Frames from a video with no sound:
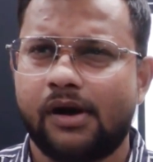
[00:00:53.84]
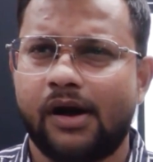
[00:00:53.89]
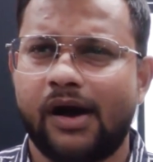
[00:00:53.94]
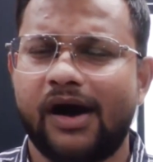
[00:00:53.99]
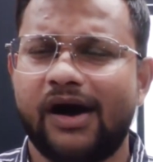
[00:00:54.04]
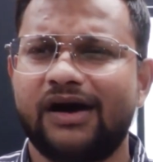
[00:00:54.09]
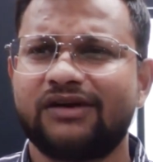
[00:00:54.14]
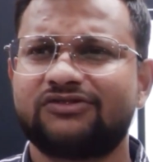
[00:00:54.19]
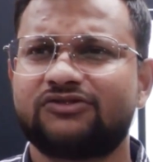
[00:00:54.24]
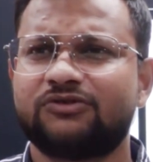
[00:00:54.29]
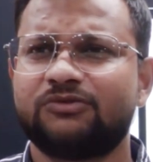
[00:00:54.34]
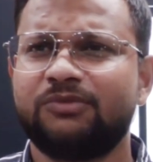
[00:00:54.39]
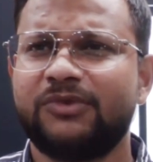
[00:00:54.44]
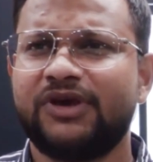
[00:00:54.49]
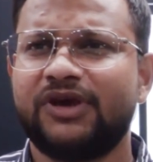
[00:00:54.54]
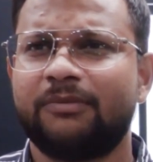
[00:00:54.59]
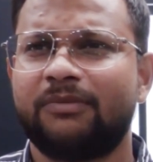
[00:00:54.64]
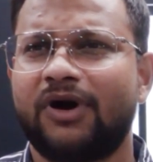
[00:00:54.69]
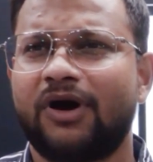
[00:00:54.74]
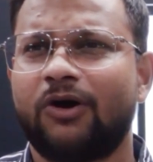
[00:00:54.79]
asked me
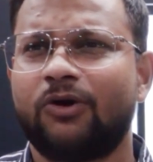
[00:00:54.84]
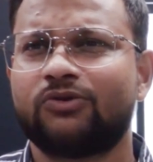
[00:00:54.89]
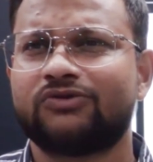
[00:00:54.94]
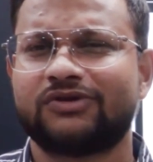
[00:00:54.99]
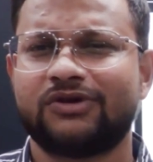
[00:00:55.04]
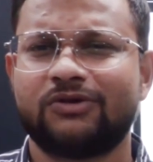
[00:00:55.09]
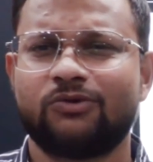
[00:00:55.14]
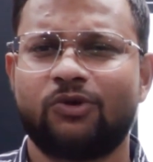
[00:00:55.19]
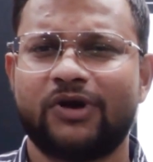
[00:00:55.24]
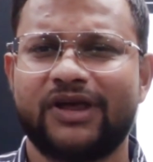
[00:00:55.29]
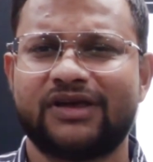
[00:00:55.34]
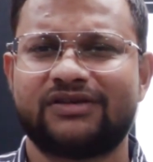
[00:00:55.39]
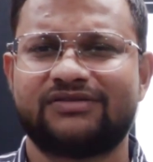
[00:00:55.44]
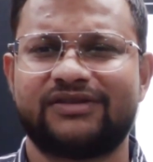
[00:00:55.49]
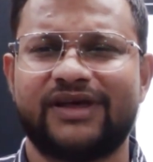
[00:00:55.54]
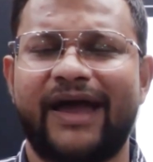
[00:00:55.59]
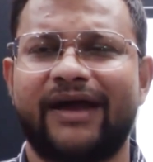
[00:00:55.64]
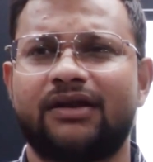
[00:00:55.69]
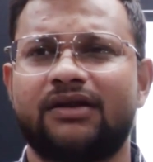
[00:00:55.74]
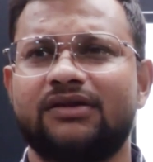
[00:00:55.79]
about, sir, what
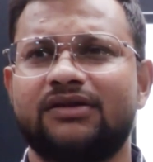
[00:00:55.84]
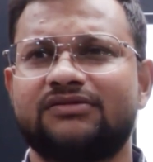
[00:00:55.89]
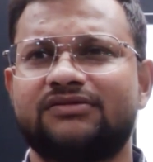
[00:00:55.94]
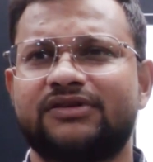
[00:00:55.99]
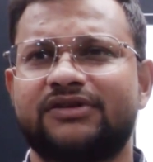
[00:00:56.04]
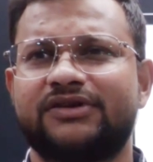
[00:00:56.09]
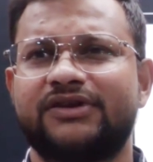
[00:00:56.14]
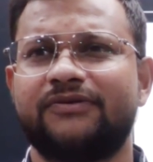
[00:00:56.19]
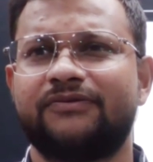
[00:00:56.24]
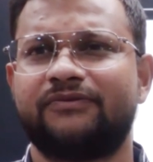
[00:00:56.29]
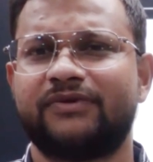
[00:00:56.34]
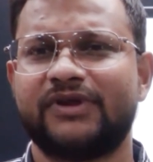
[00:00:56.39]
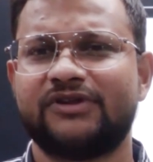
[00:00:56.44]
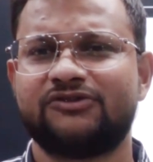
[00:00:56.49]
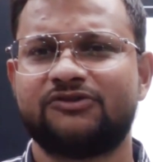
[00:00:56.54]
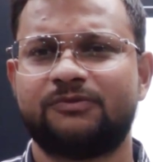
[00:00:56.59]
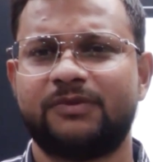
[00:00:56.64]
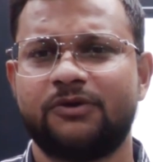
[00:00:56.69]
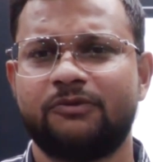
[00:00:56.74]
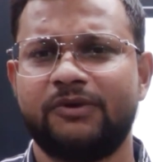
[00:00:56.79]
exactly is the
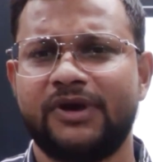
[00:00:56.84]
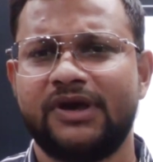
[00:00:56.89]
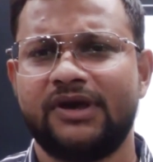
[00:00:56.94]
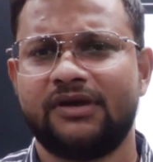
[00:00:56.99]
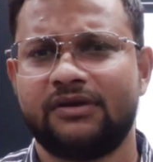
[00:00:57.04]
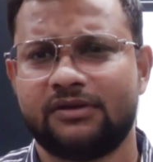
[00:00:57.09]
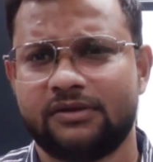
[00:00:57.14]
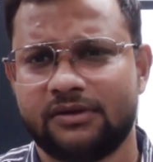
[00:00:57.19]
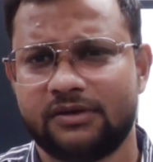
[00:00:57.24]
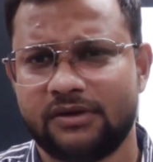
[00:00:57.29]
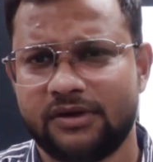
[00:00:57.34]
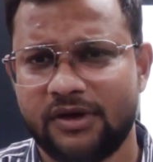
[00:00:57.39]
difference between